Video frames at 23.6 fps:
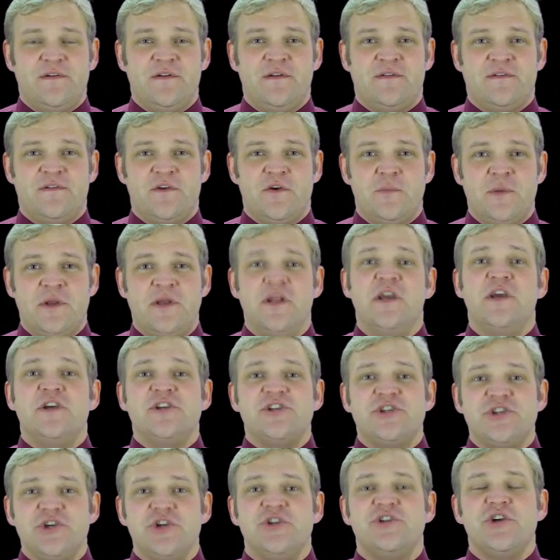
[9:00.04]
determine
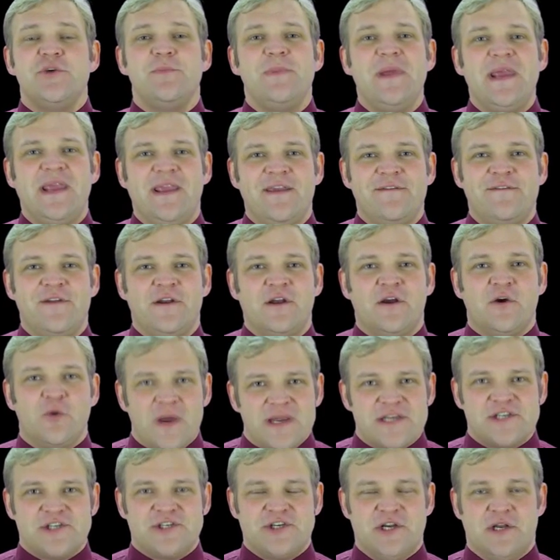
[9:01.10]
should you be given a
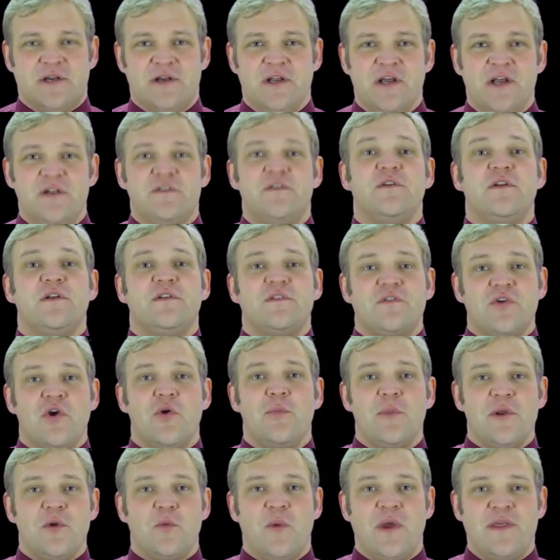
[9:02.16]
question to
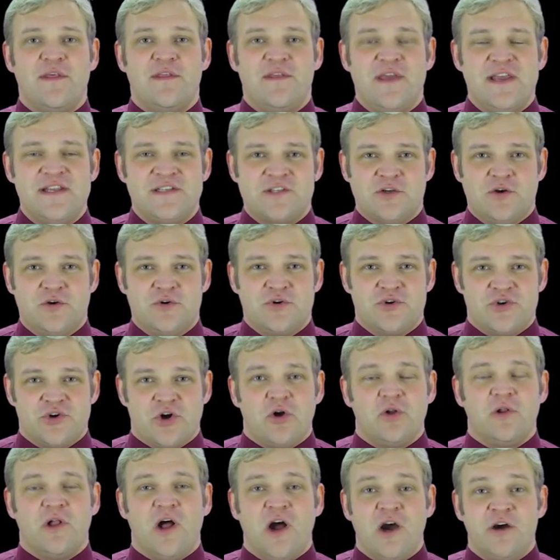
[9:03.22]
determine whether there's
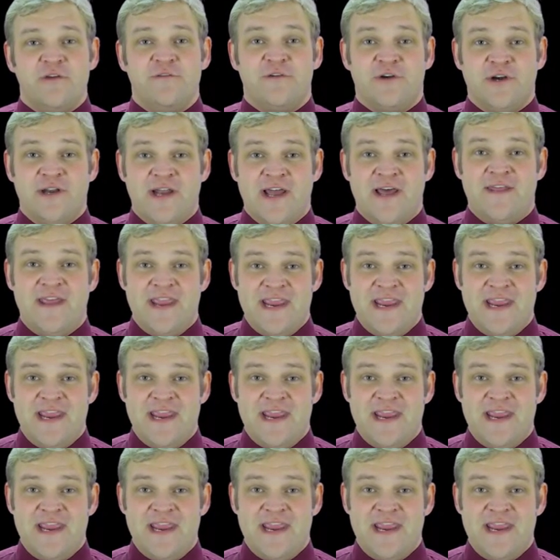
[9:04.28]
control over another